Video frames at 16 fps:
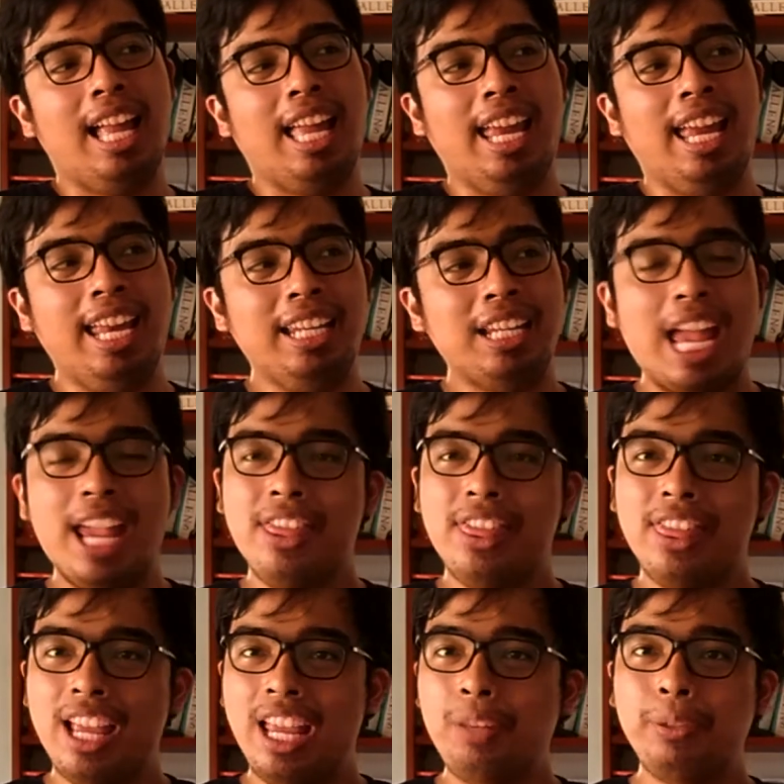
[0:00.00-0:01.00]
and
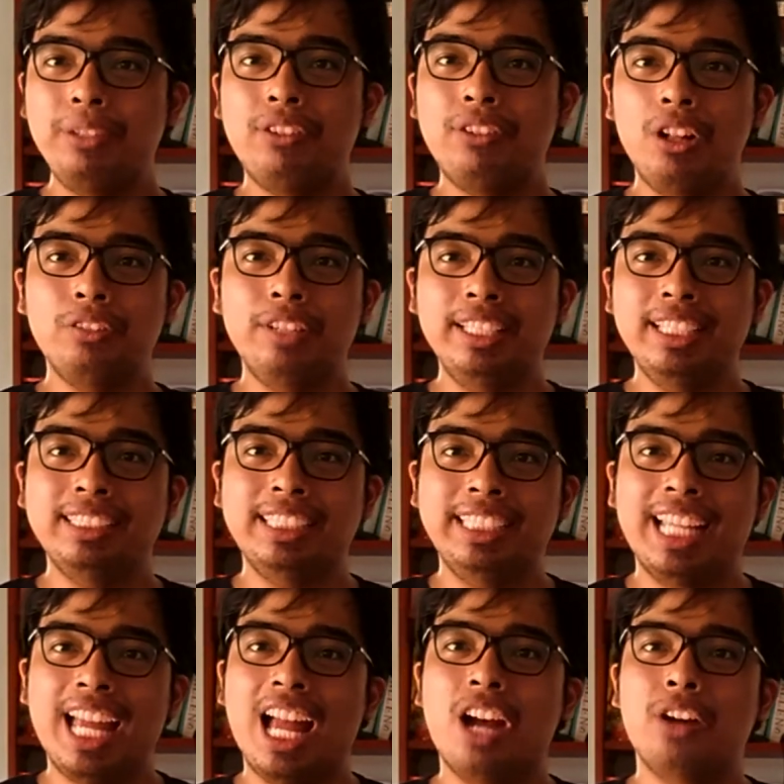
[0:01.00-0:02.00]
we've already seen
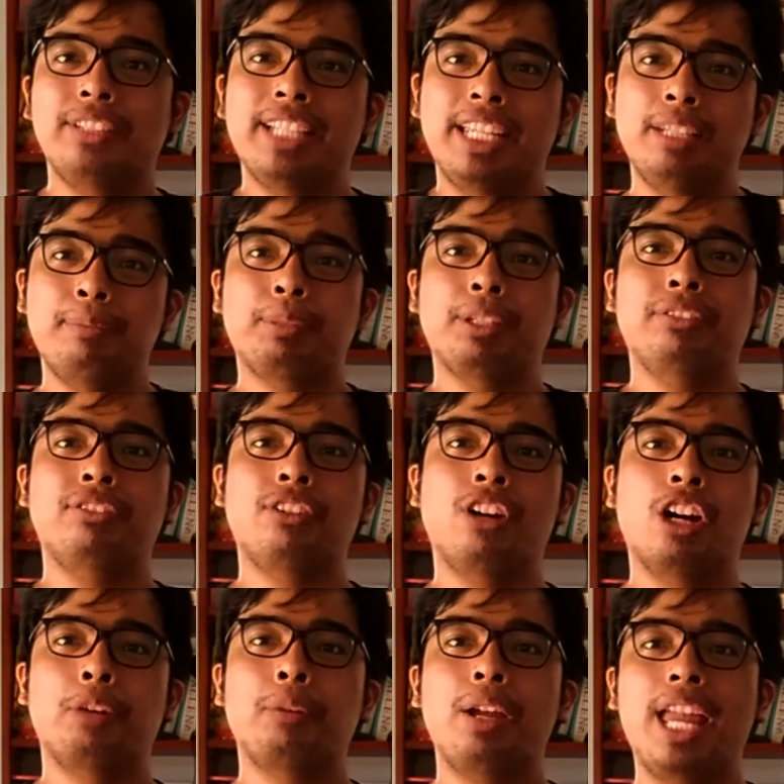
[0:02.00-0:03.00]
how Daddy
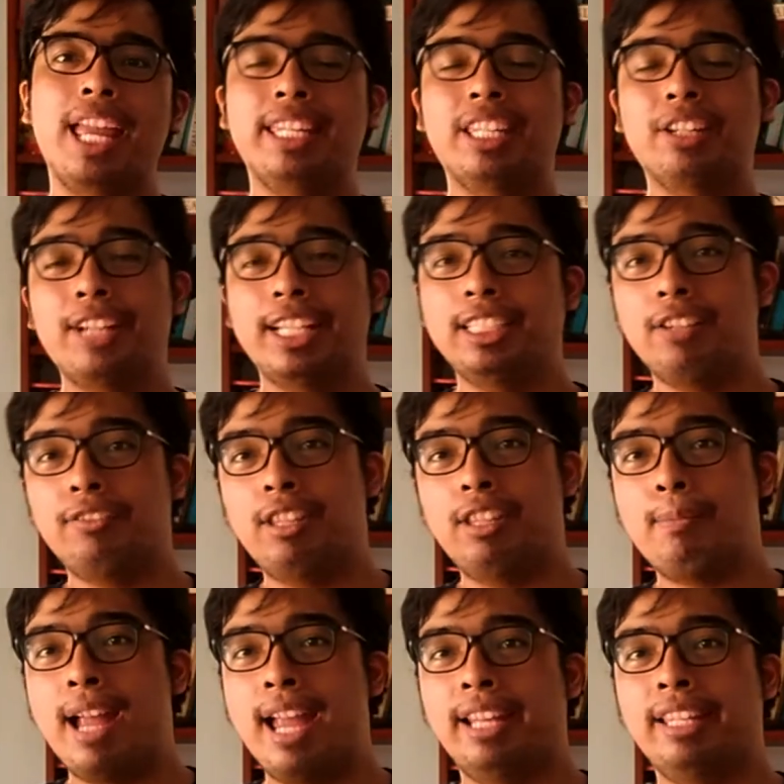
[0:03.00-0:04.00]
perform and the rest of the
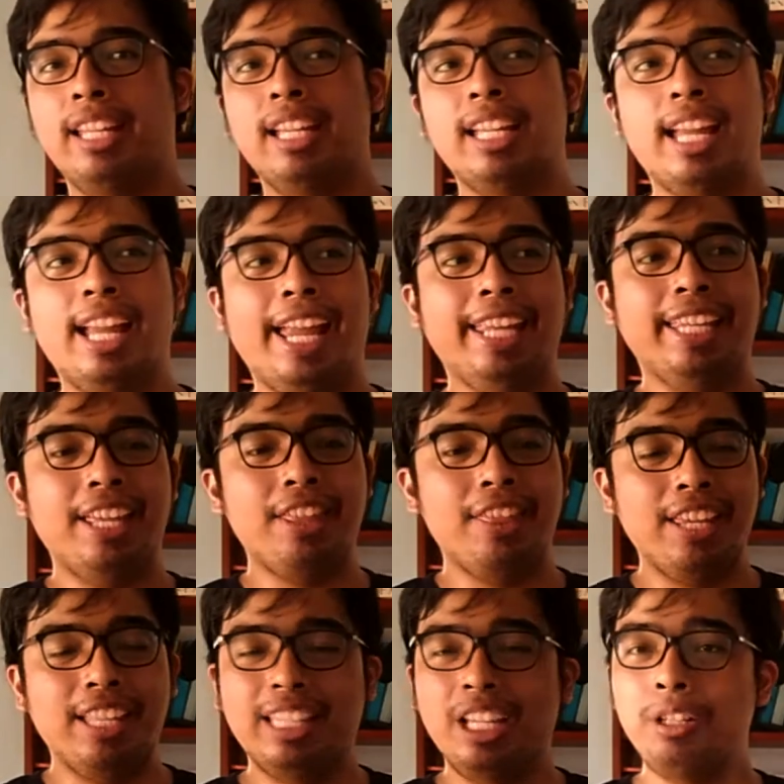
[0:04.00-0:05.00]
band. And I
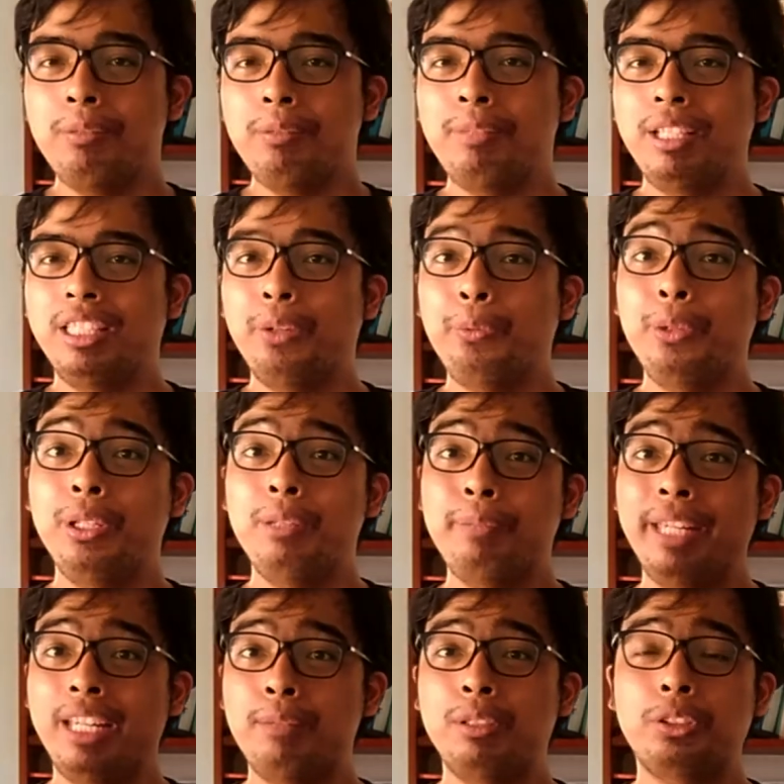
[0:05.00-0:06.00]
think they will
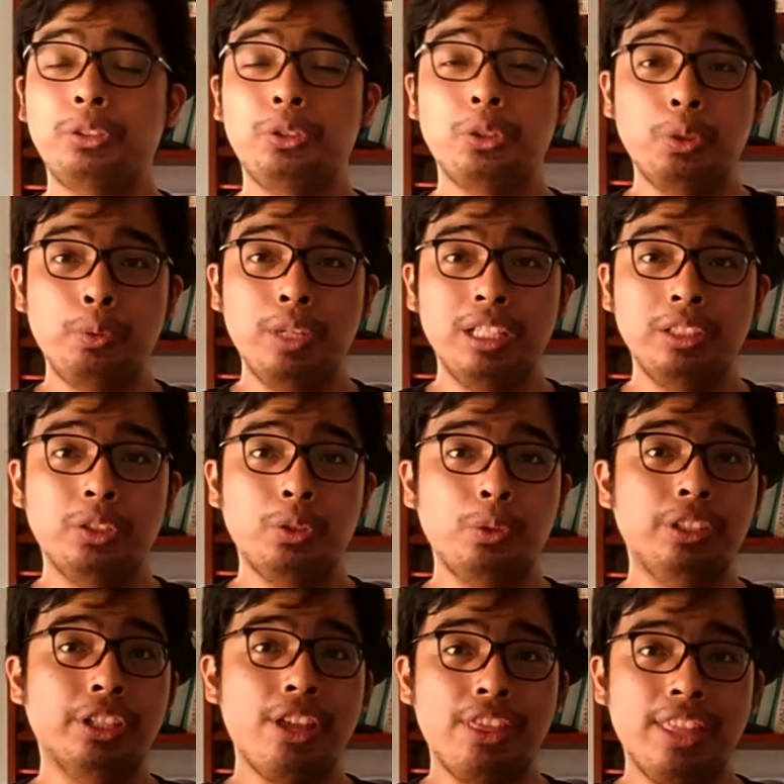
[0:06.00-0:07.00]
be able to do
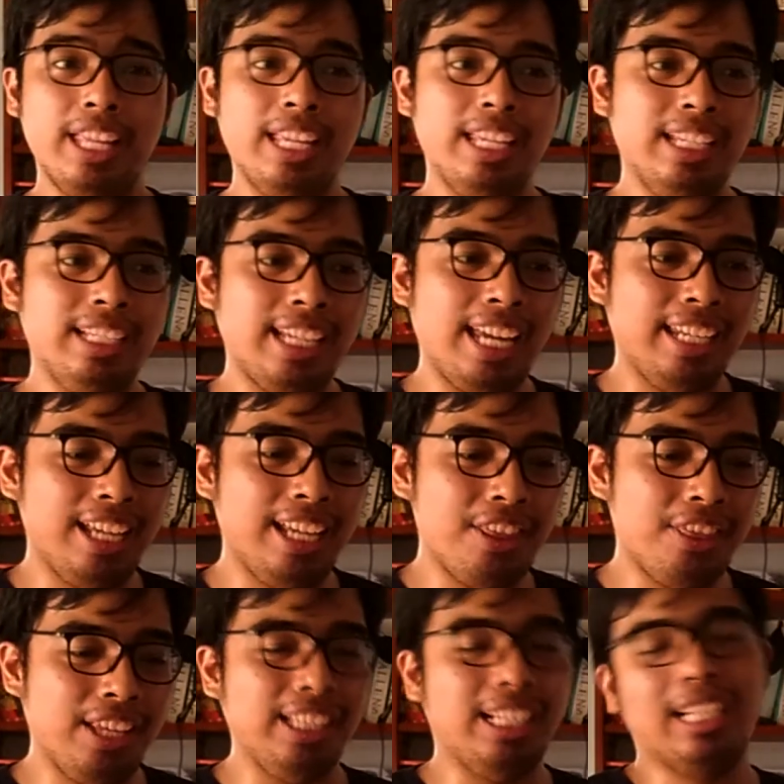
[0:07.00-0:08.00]
their thing, and I
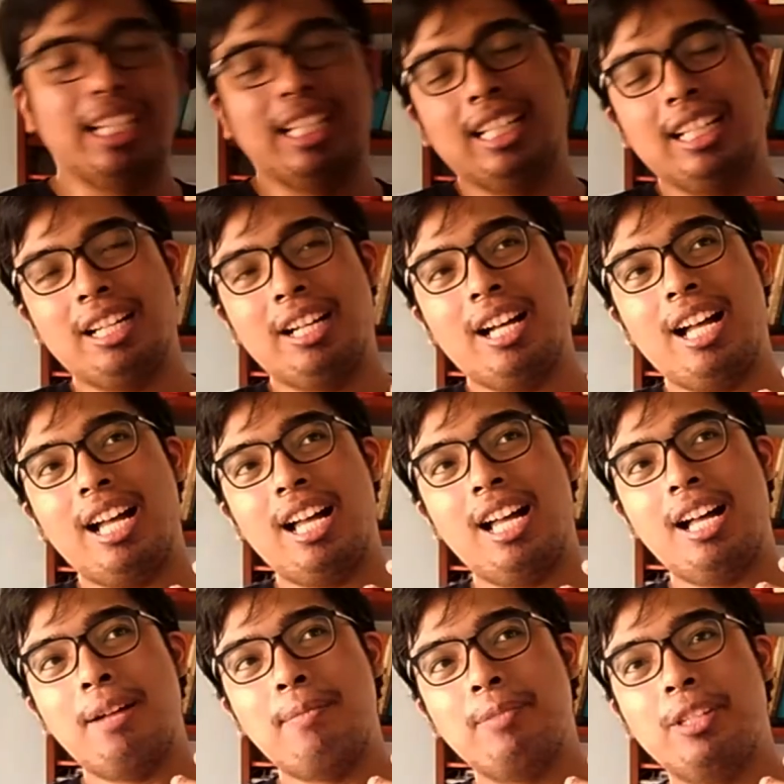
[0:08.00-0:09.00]
think
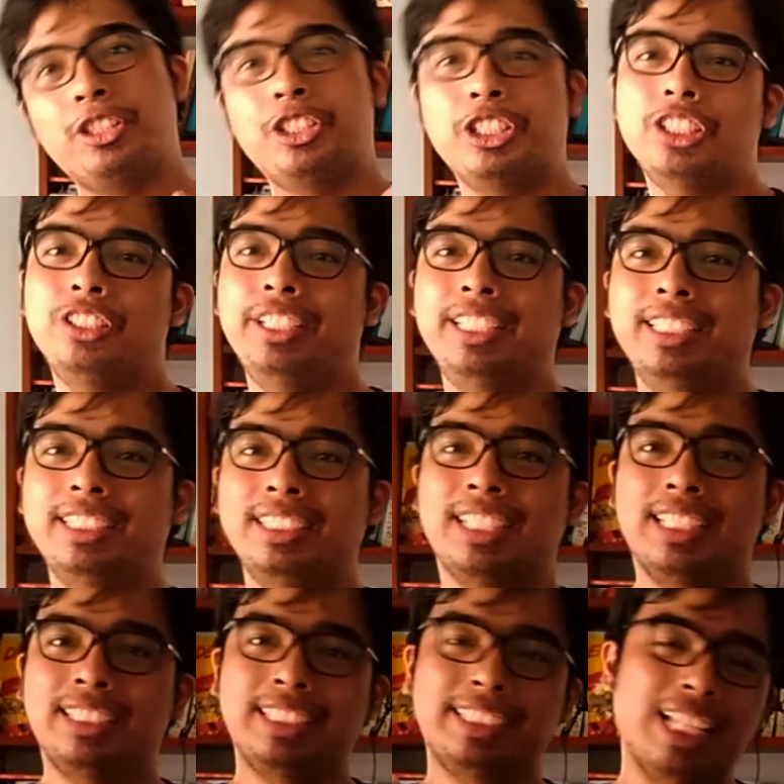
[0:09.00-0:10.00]
the juries,
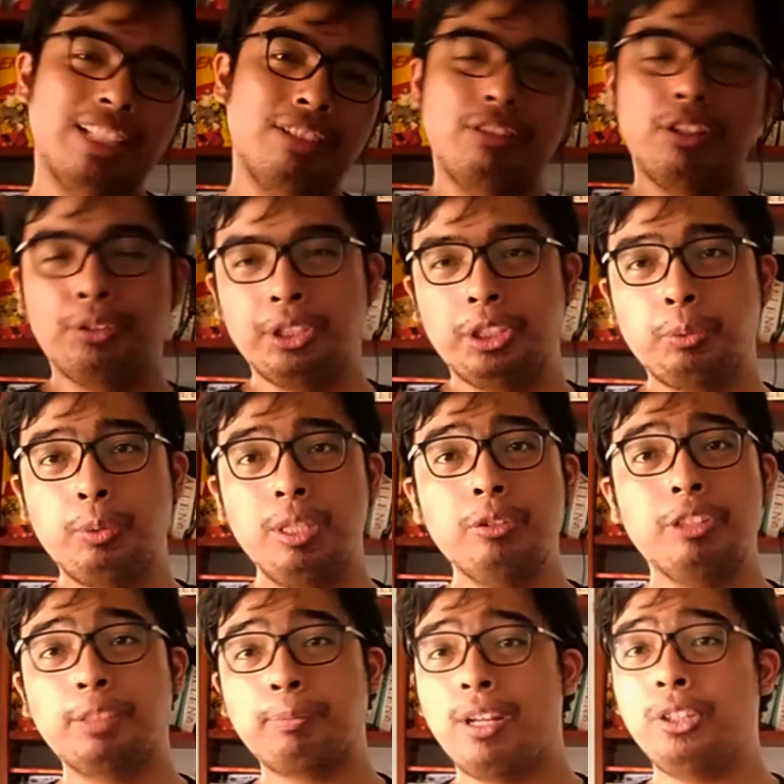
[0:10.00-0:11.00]
the televoters will
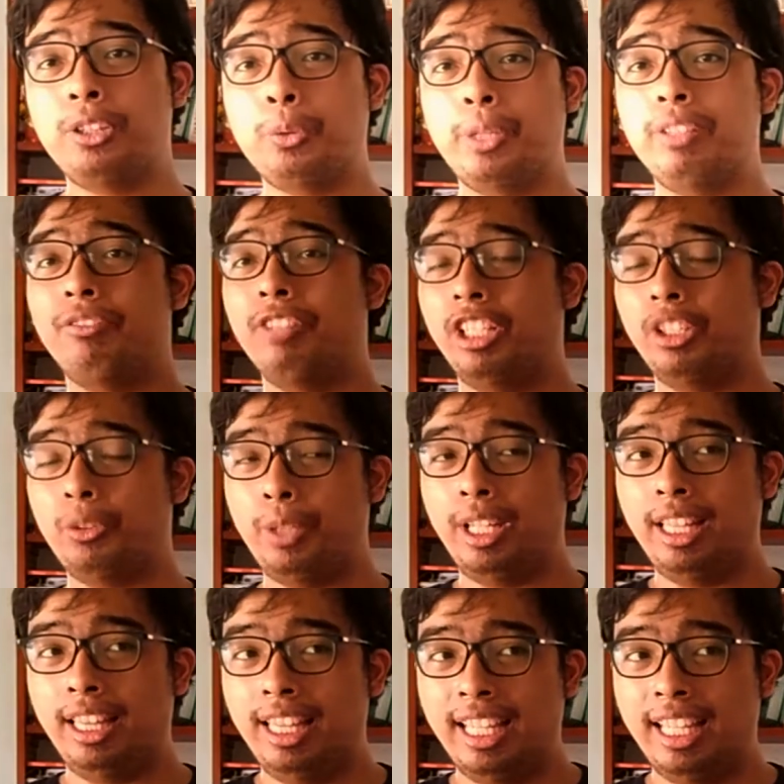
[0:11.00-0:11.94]
respond to it very well.